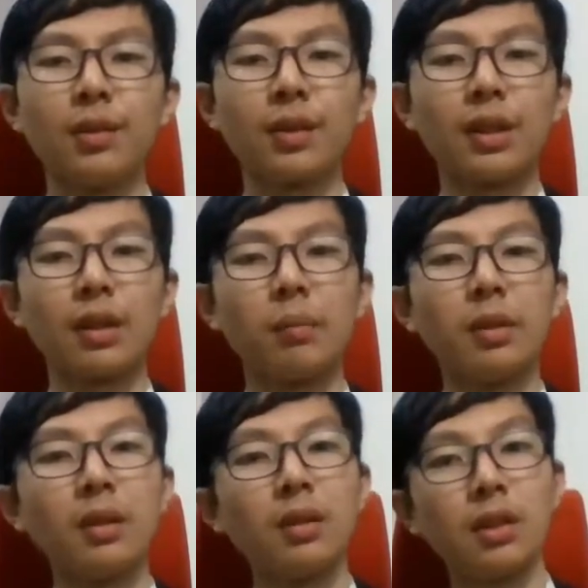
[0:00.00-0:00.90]
would I
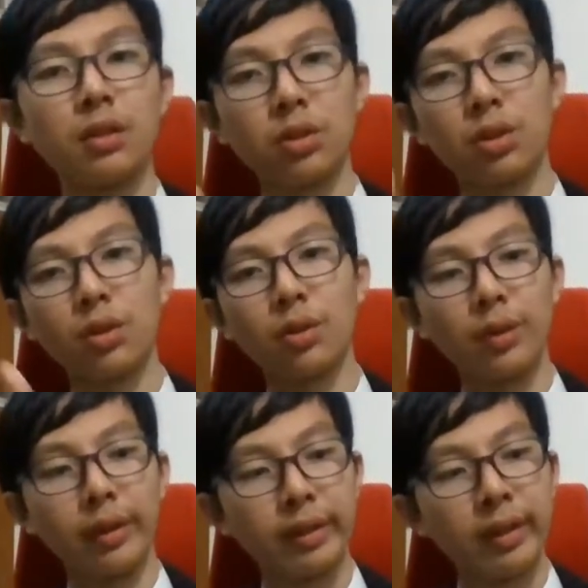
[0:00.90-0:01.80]
recommend it? Yes, sure, go
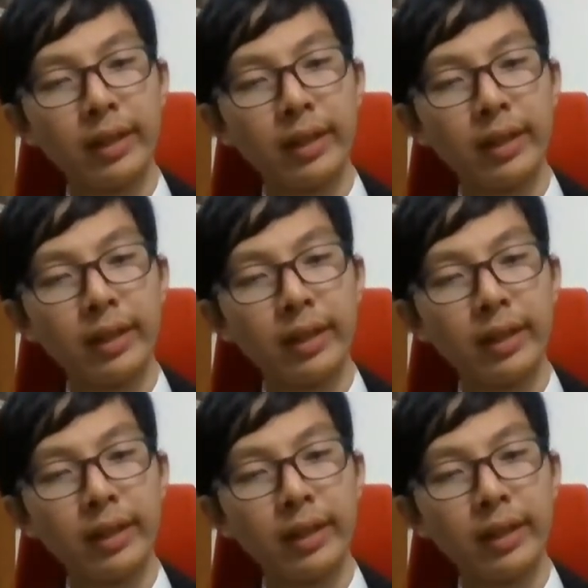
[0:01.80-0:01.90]
ahead.